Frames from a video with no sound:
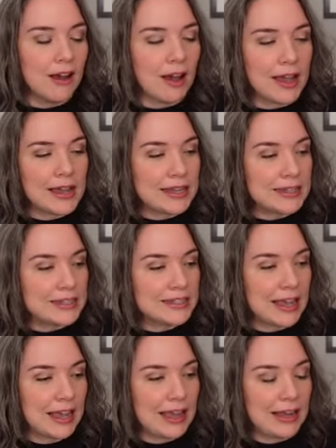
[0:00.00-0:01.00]
I can
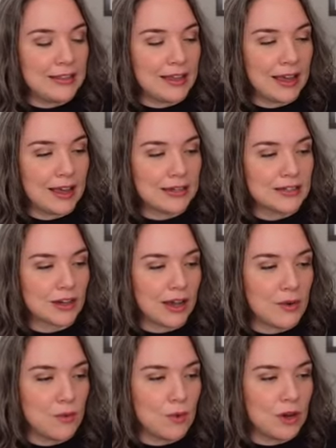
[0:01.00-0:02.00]
say that
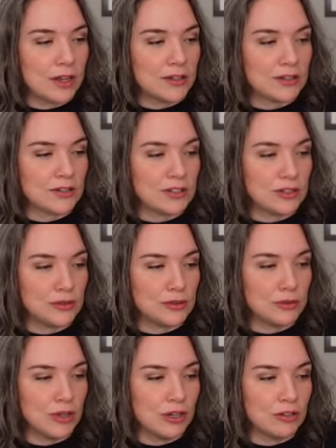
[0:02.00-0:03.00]
I want
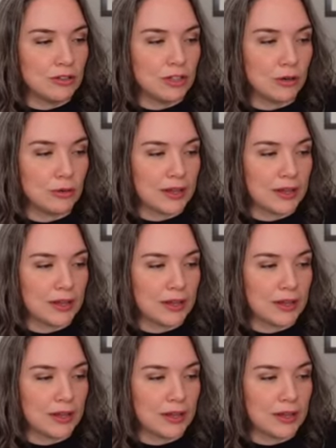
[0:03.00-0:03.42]
to go